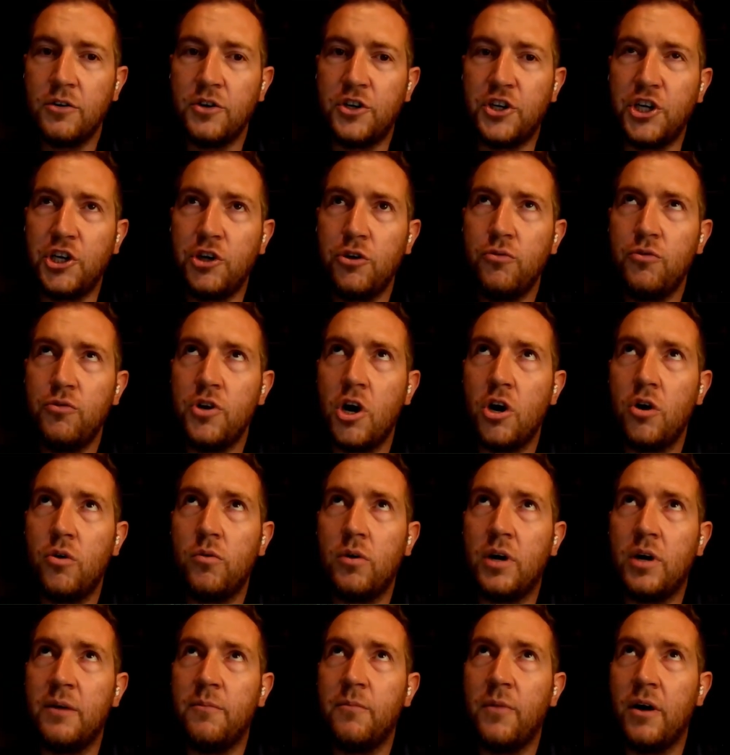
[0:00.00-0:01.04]
Do you
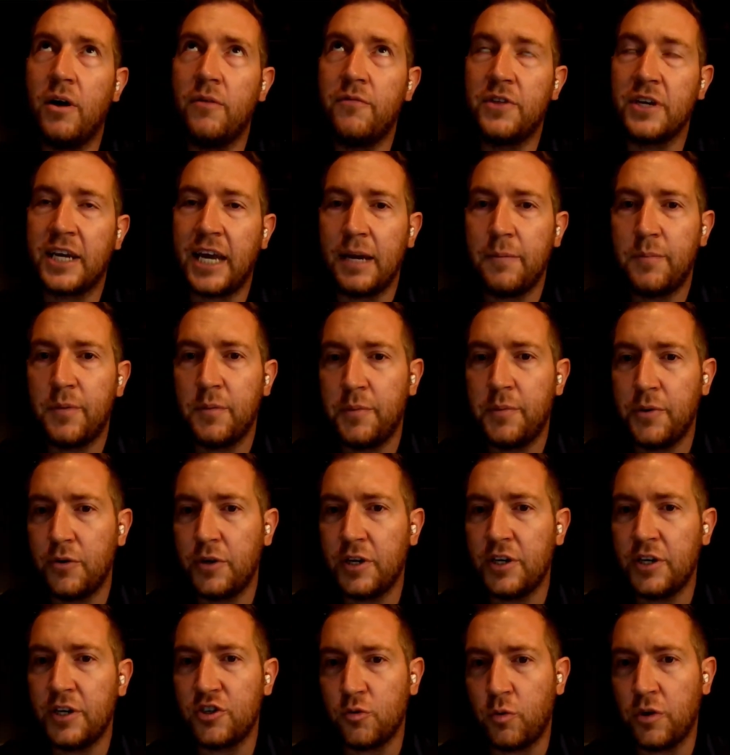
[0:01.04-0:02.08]
know of the
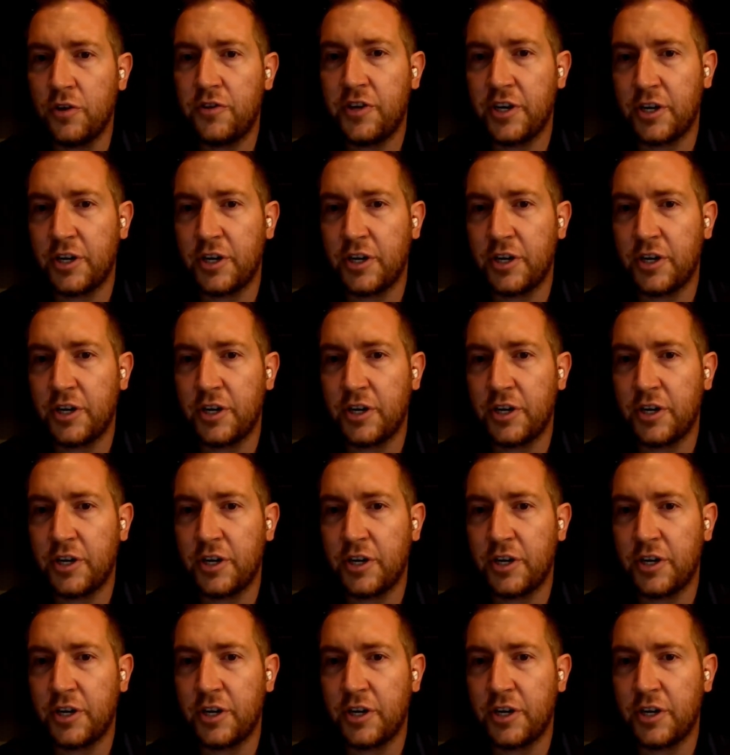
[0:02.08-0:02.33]
capabilities and what